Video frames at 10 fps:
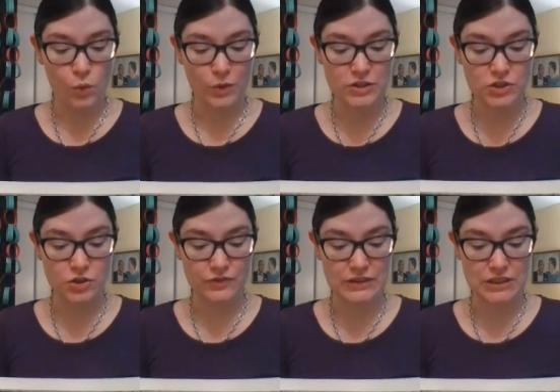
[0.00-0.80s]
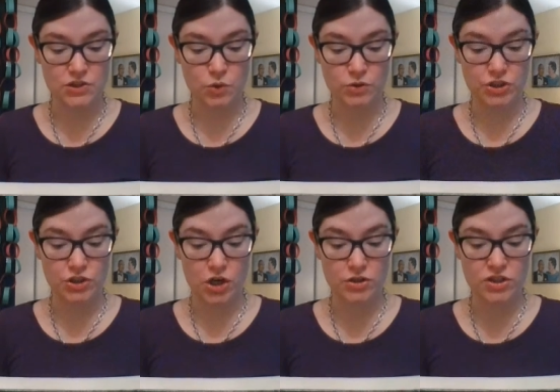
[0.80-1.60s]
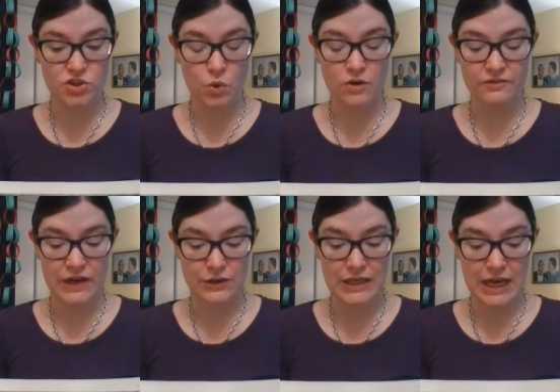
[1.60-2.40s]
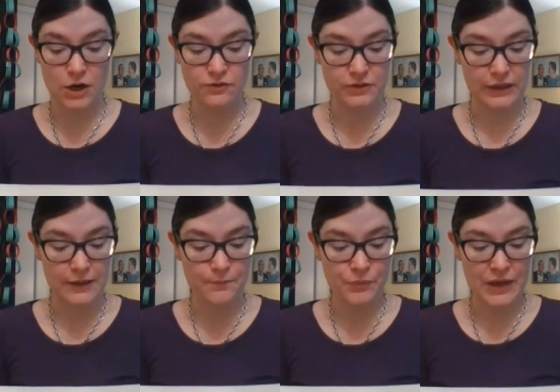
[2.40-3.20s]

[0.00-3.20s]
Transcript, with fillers: One servant is told to guard the door very carefully.